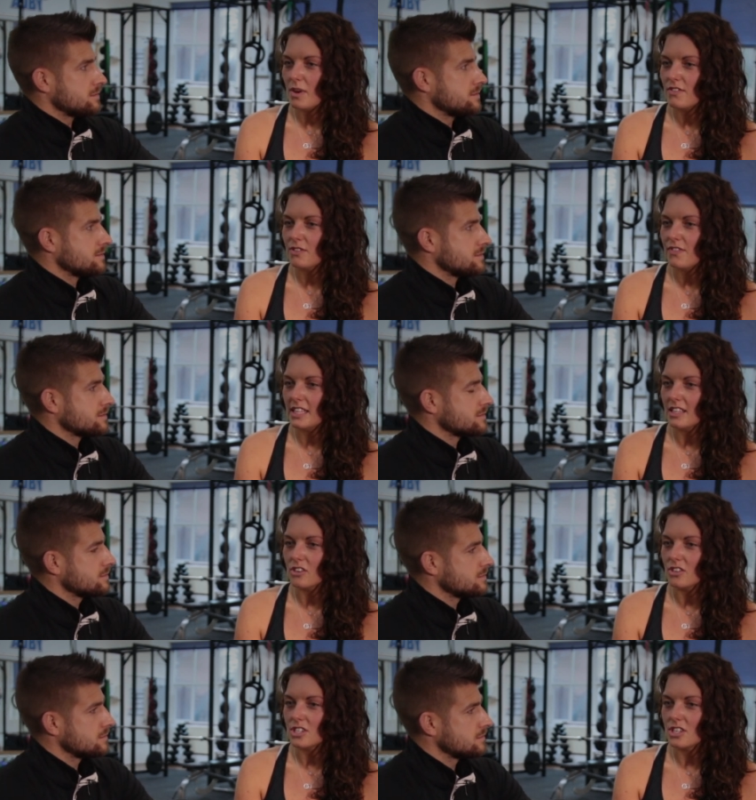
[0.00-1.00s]
Speaker 1: if you're feeling
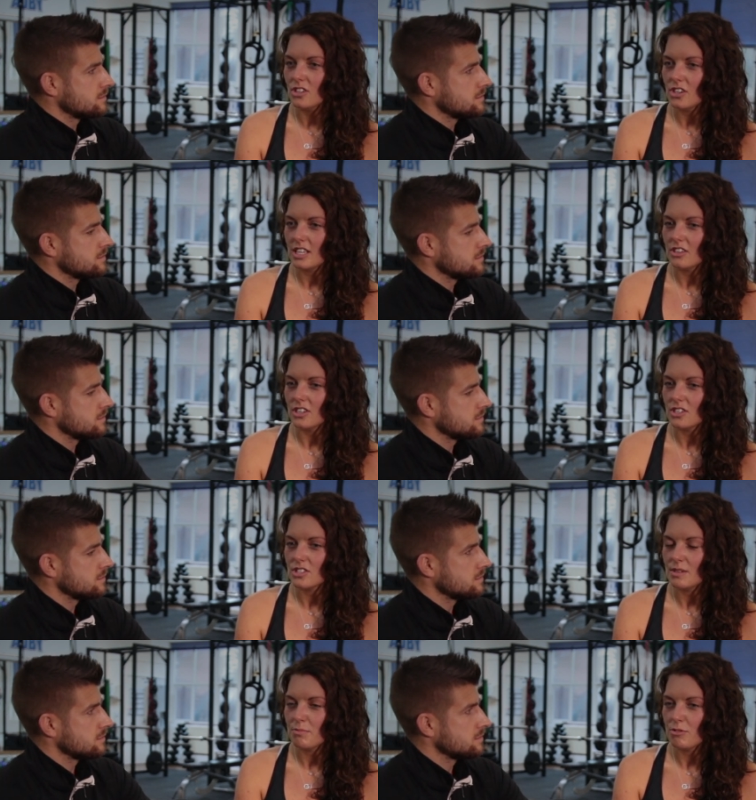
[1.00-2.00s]
good and you're looking good, it
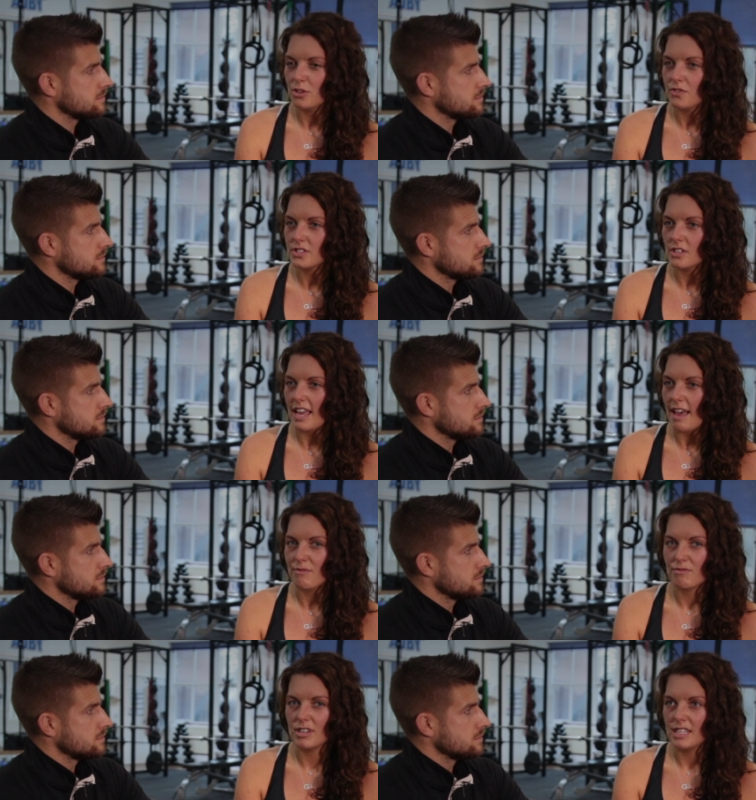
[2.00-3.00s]
just improves
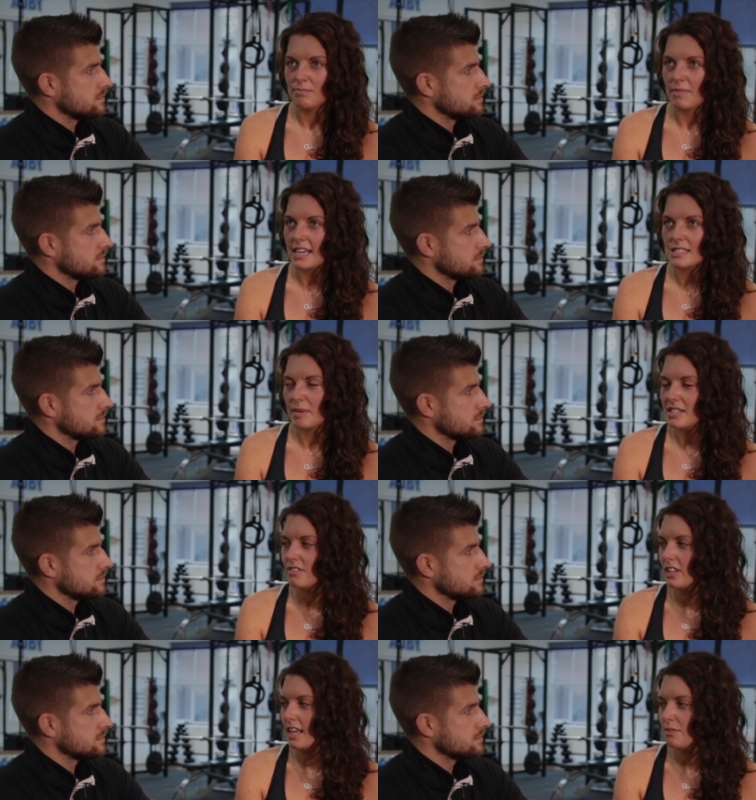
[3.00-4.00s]
every aspect of
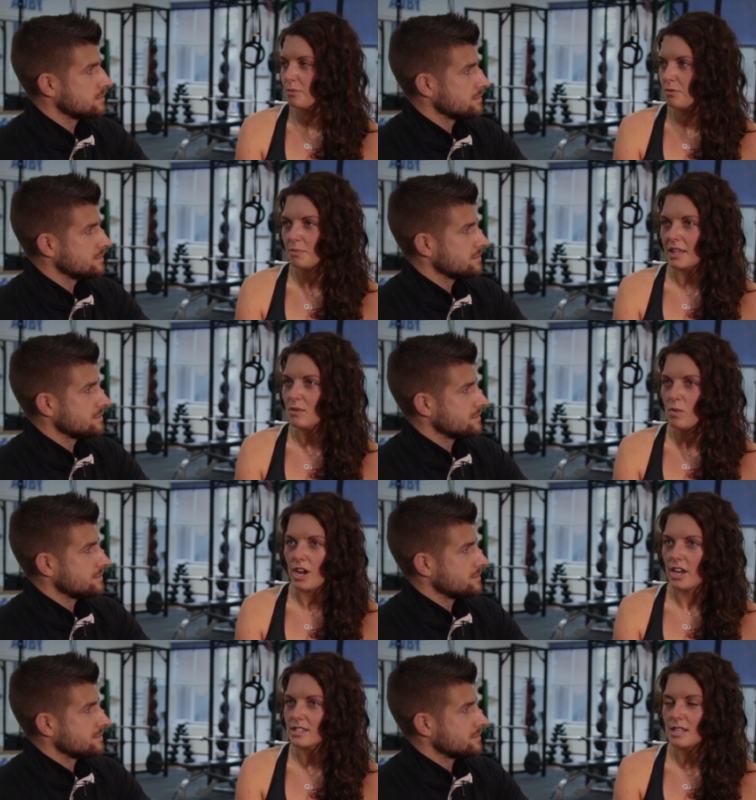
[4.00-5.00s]
your life, from like your
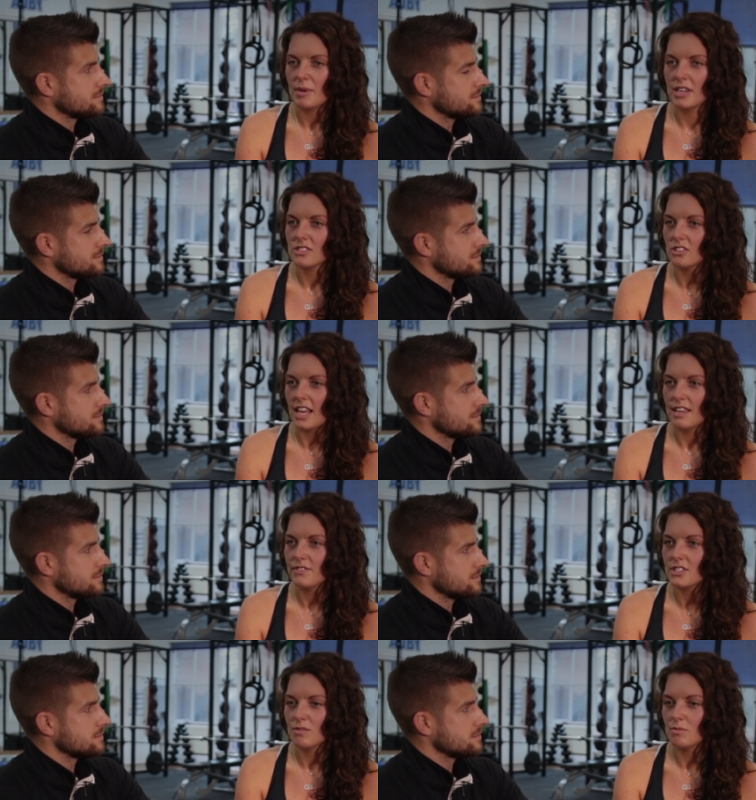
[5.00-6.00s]
work to your personal life to